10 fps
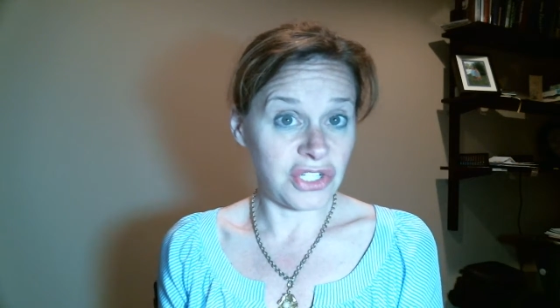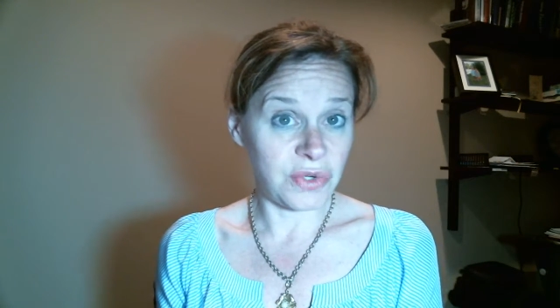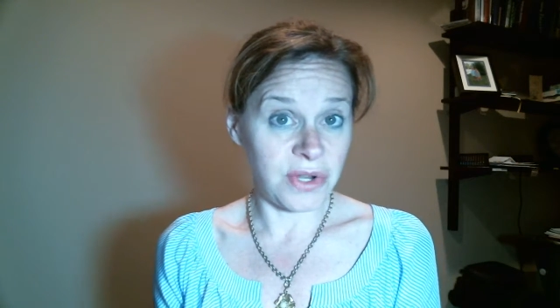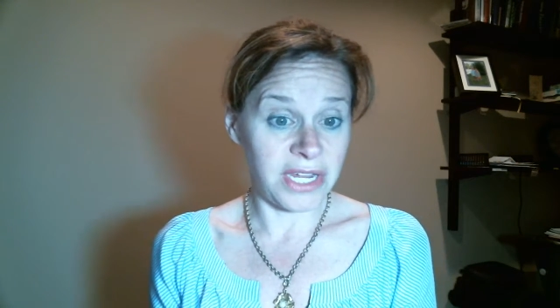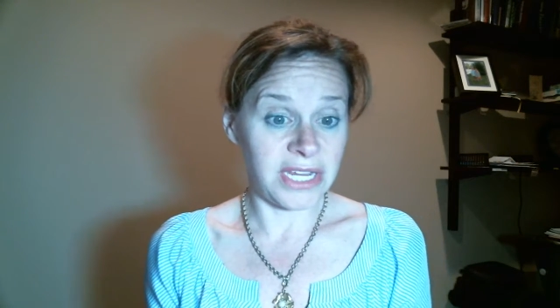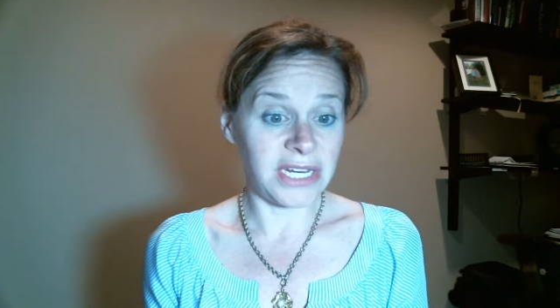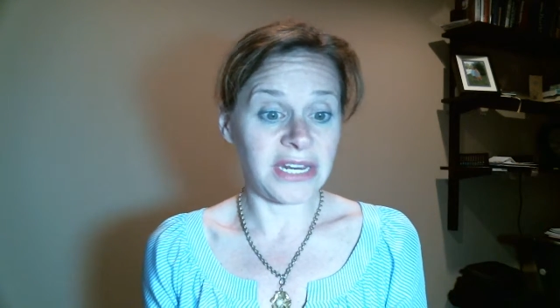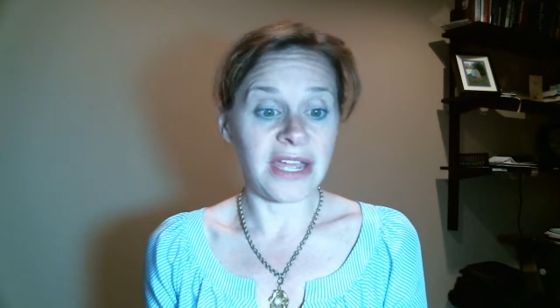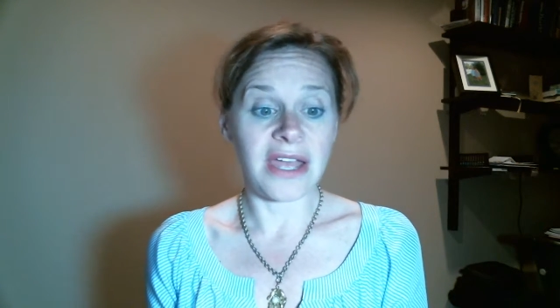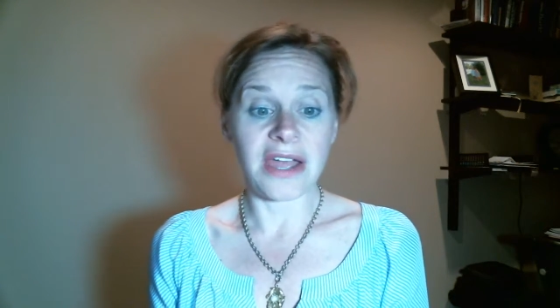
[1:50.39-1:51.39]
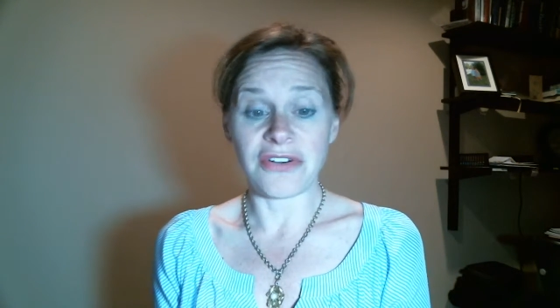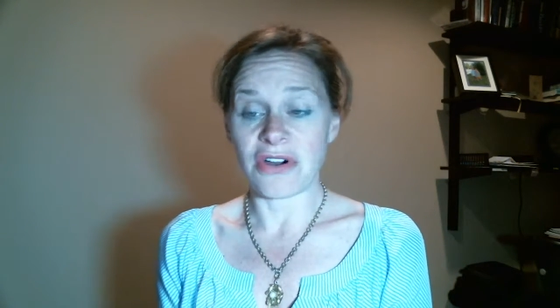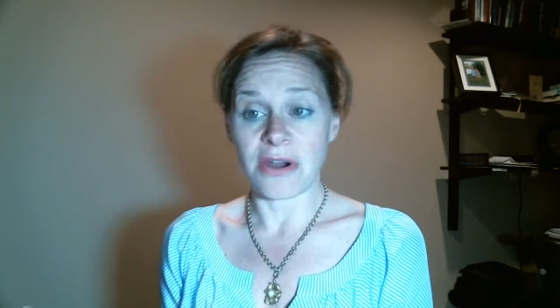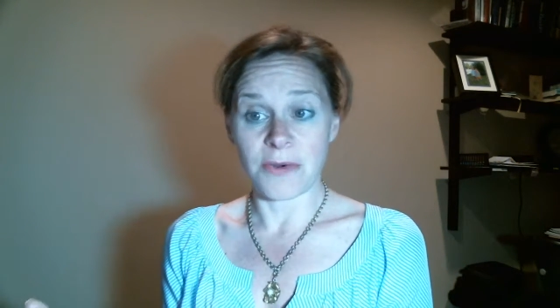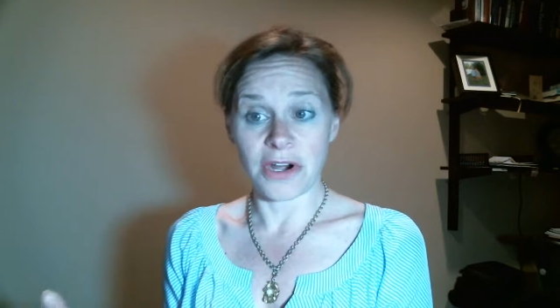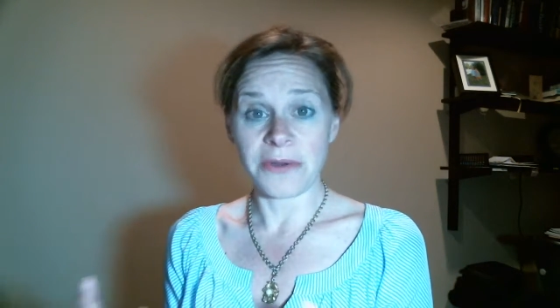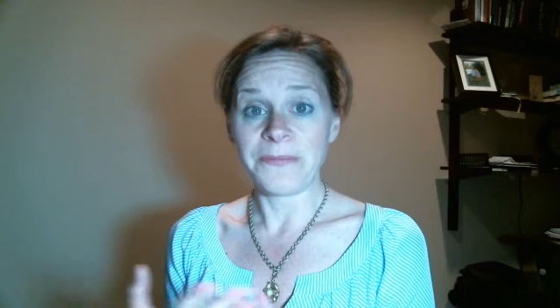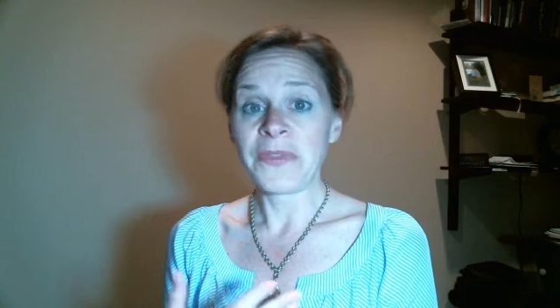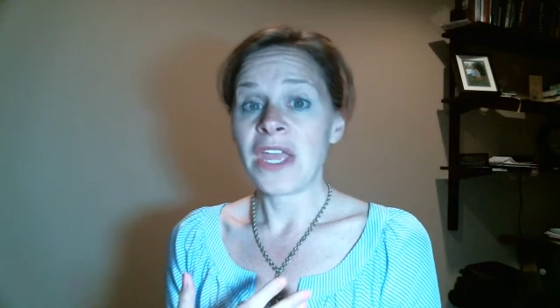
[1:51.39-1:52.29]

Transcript: Join Under Armour.